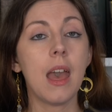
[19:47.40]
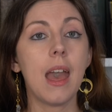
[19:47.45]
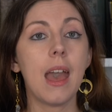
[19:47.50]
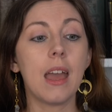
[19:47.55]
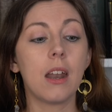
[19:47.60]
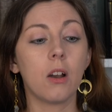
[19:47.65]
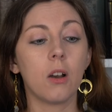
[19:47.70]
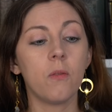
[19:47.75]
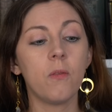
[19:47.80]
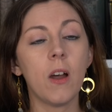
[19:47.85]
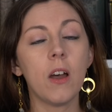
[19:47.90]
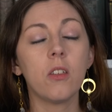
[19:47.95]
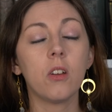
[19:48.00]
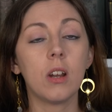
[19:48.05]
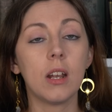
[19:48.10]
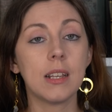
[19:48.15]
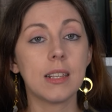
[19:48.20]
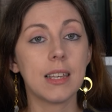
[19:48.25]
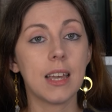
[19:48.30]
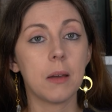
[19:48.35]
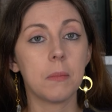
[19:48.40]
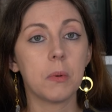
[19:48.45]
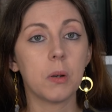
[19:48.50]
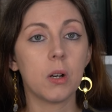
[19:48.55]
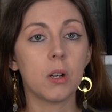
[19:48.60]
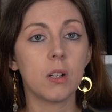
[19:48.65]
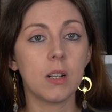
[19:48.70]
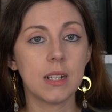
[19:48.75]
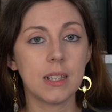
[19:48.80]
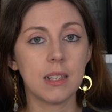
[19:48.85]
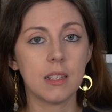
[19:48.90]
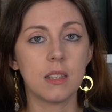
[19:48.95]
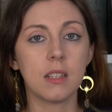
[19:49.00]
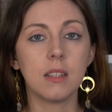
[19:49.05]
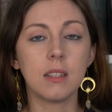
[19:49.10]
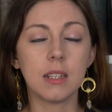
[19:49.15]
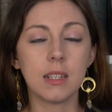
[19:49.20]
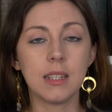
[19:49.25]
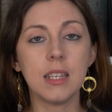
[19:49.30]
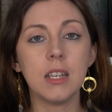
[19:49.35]
And her father has kept her
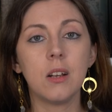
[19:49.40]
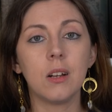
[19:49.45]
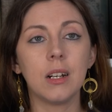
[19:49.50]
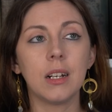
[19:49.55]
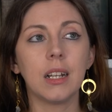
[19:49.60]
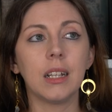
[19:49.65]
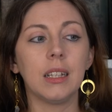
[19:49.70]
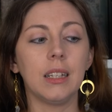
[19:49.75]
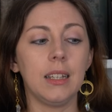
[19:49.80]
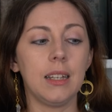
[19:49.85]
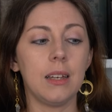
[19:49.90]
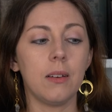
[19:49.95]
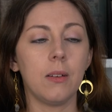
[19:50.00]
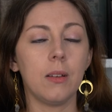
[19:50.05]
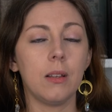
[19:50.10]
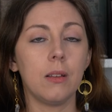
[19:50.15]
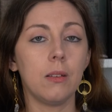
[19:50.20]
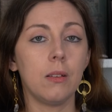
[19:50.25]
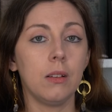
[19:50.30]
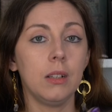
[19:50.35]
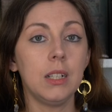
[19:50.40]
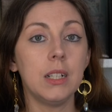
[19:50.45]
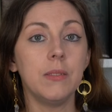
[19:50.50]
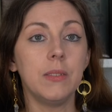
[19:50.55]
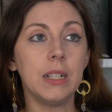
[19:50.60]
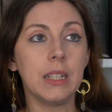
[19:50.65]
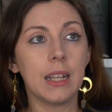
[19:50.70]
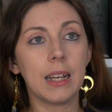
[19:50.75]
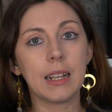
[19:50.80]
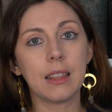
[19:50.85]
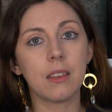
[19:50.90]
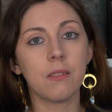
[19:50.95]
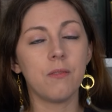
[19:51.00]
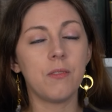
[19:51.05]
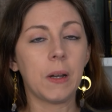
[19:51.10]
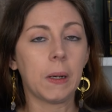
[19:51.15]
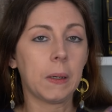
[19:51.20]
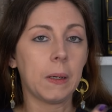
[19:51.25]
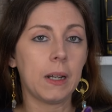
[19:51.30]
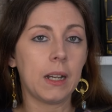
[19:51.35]
existence a secret and lived in like the
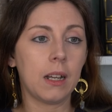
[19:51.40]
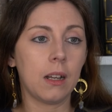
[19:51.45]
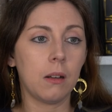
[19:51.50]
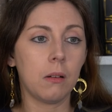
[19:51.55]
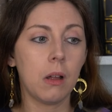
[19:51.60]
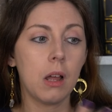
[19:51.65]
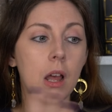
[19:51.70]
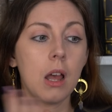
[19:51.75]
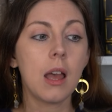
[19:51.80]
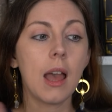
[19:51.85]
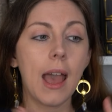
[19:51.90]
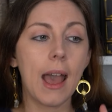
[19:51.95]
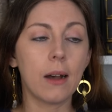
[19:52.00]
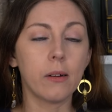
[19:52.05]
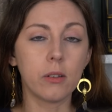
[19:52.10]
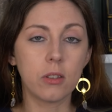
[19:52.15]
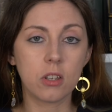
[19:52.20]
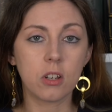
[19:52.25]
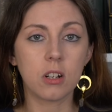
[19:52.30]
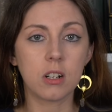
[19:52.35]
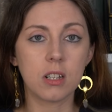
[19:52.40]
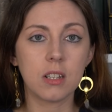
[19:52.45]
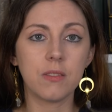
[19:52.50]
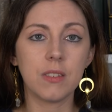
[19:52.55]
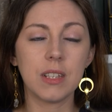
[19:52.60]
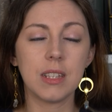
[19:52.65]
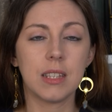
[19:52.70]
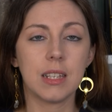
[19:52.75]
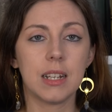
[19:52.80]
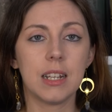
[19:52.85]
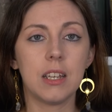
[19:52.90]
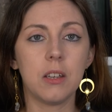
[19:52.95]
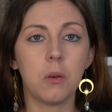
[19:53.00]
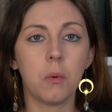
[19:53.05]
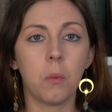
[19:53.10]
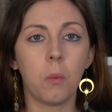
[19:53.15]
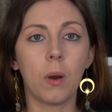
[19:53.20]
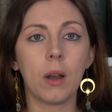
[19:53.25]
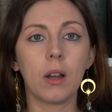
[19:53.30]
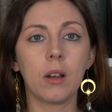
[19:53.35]
very outskirts of the city
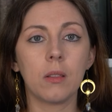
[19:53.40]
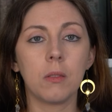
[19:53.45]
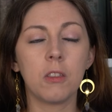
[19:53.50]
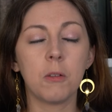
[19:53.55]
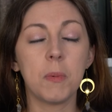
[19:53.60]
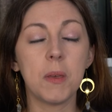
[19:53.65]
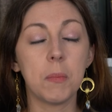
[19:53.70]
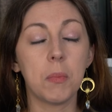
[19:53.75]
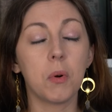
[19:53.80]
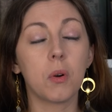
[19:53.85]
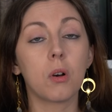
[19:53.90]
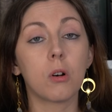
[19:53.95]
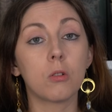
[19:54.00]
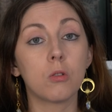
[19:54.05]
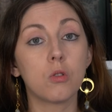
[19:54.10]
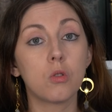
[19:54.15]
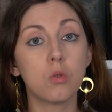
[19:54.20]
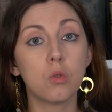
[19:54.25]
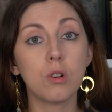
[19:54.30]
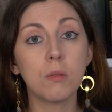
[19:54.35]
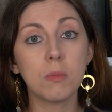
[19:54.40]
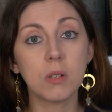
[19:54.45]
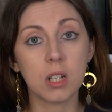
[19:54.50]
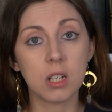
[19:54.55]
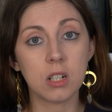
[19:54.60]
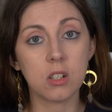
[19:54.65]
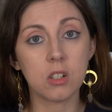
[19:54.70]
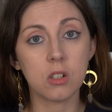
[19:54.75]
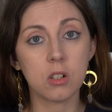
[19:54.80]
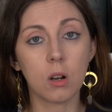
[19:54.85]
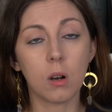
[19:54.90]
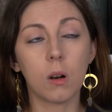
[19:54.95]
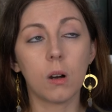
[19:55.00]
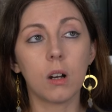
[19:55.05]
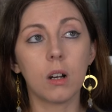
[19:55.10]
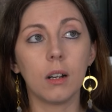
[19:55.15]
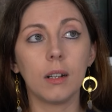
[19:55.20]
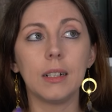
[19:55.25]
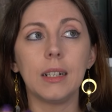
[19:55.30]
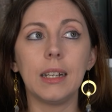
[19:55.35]
where the people called Storm-Touched
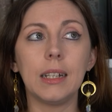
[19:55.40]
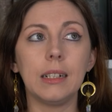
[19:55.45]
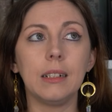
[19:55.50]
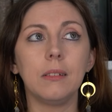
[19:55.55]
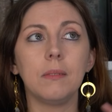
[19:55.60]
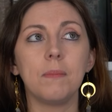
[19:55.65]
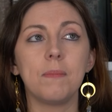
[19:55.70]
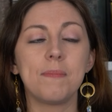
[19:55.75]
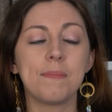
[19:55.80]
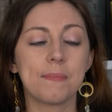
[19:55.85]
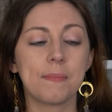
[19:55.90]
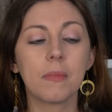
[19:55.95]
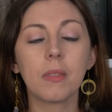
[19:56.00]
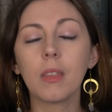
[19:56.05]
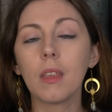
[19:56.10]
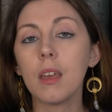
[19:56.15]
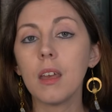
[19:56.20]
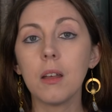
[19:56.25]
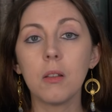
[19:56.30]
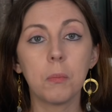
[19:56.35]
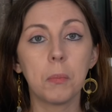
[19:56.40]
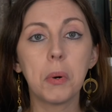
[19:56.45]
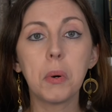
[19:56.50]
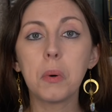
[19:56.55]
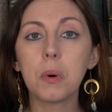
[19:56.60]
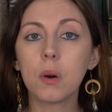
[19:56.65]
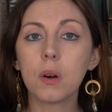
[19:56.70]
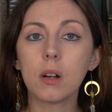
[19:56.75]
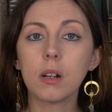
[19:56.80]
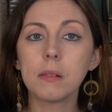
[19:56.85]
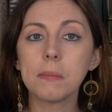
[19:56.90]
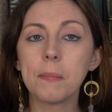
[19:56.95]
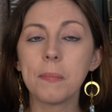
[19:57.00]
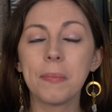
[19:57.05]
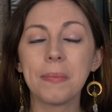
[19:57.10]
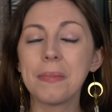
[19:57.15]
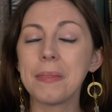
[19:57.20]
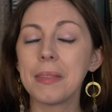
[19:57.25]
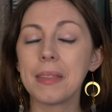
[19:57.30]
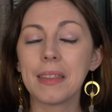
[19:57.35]
are, and poor.
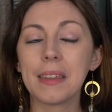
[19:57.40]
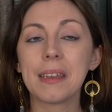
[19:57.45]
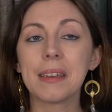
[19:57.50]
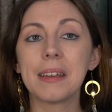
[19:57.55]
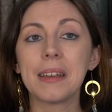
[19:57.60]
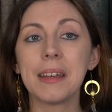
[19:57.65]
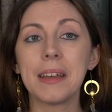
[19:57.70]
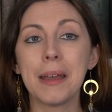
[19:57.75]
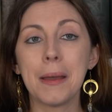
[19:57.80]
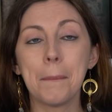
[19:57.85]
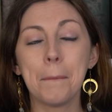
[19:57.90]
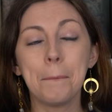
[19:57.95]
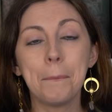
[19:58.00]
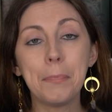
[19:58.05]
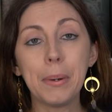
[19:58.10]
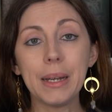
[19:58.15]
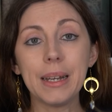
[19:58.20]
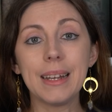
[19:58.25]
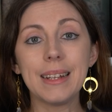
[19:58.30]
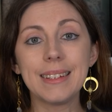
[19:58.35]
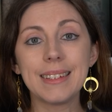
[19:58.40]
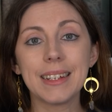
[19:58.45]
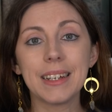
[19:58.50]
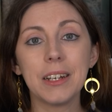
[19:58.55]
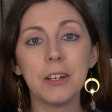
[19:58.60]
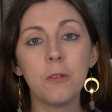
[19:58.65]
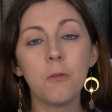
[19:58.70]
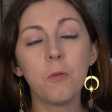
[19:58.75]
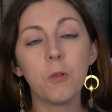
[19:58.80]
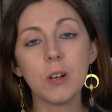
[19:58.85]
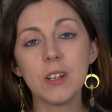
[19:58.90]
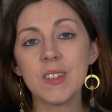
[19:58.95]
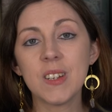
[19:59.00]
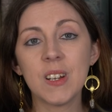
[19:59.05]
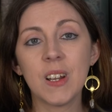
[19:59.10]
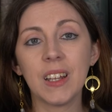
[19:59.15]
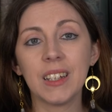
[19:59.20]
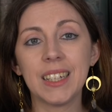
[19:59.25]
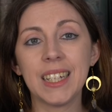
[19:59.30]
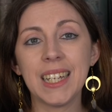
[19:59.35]
But
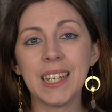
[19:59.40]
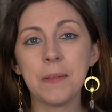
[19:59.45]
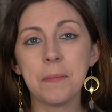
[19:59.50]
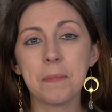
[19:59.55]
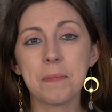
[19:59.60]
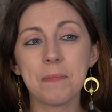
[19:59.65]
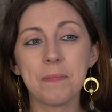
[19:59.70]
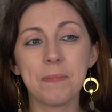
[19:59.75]
unfortunately,